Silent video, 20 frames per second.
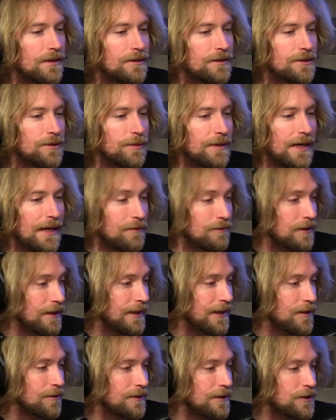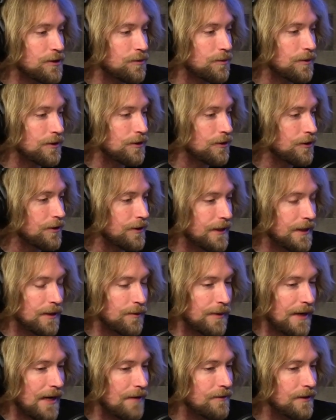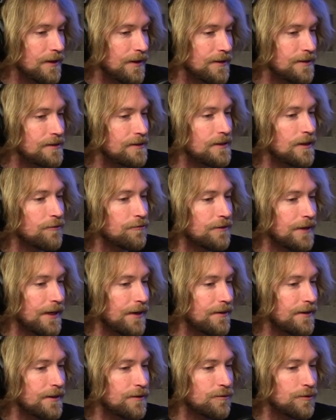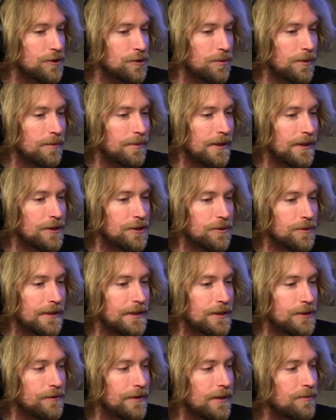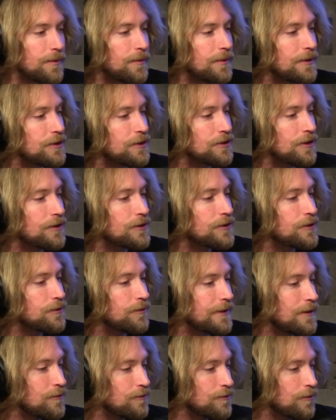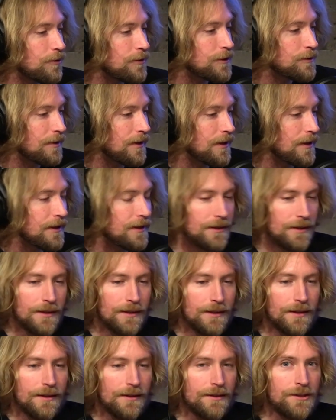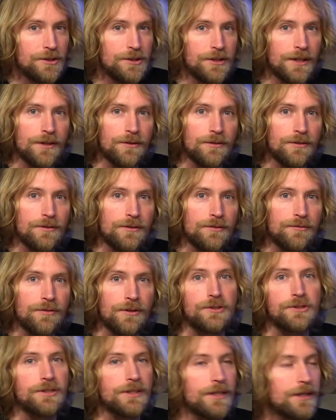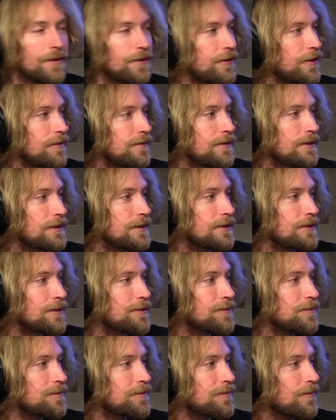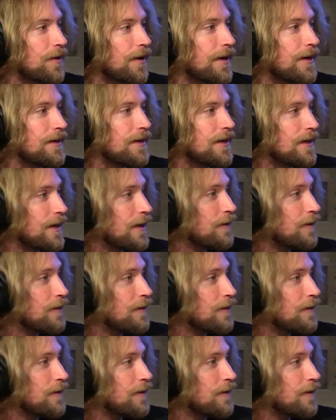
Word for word: So we have language and we're learning and we have a kind of self narrative which perpetuates, right? But which is also reinforced by the general functioning of the nervous system, mm-hmm. right? Mm-hmm.